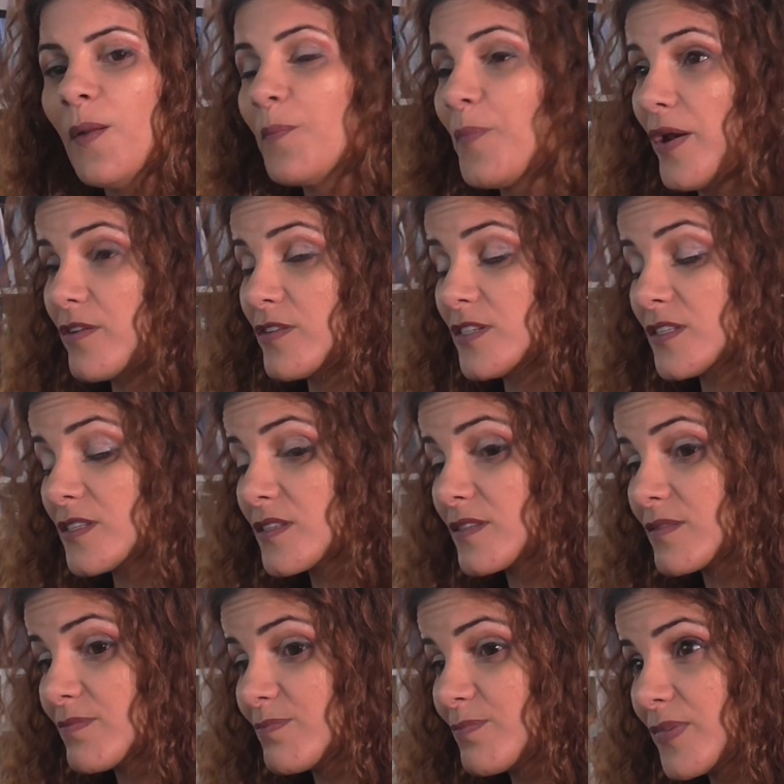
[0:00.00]

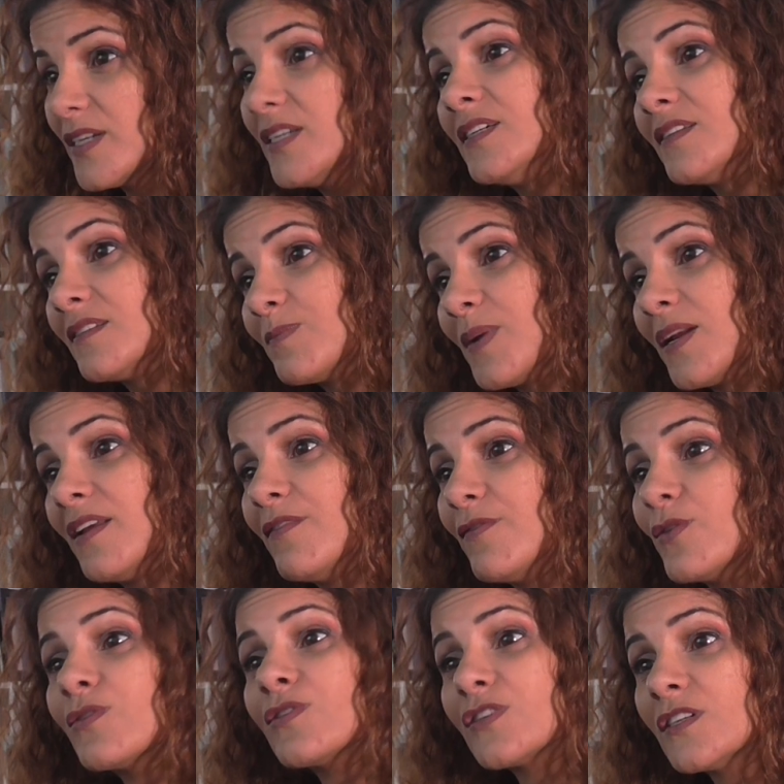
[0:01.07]
Parents, please believe
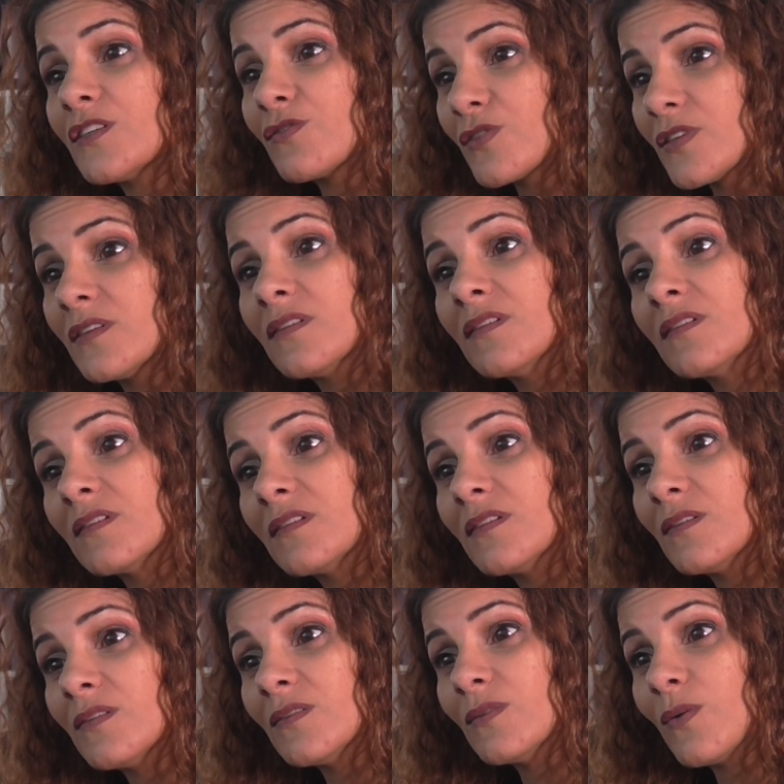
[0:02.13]
your children
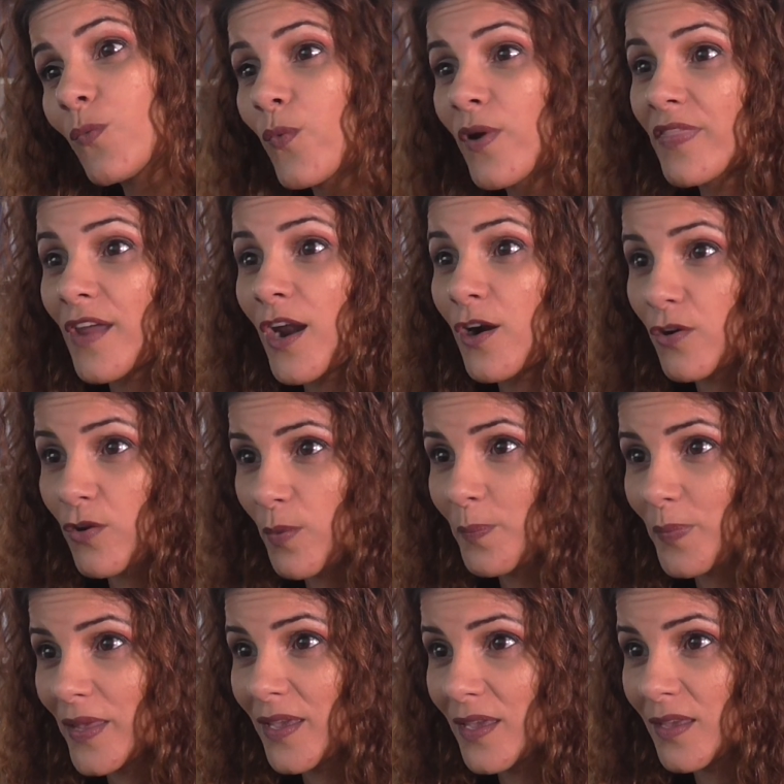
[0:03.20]
when they're
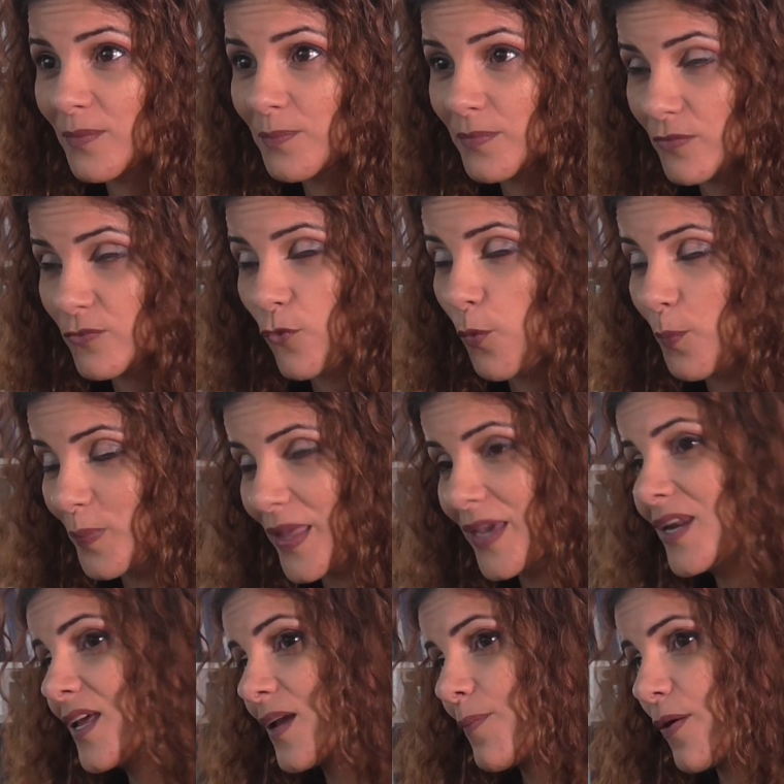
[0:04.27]

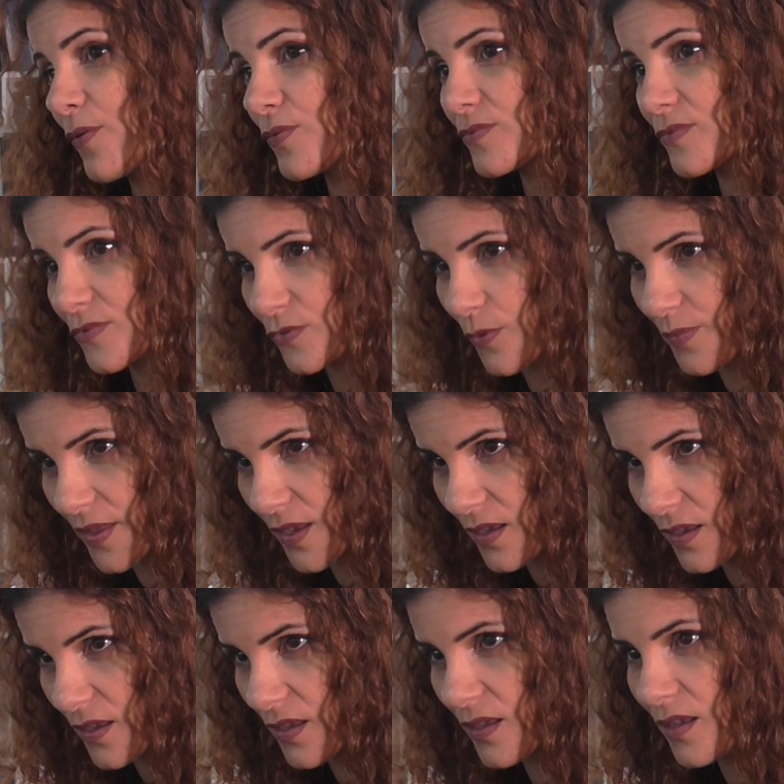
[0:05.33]
complaining about something.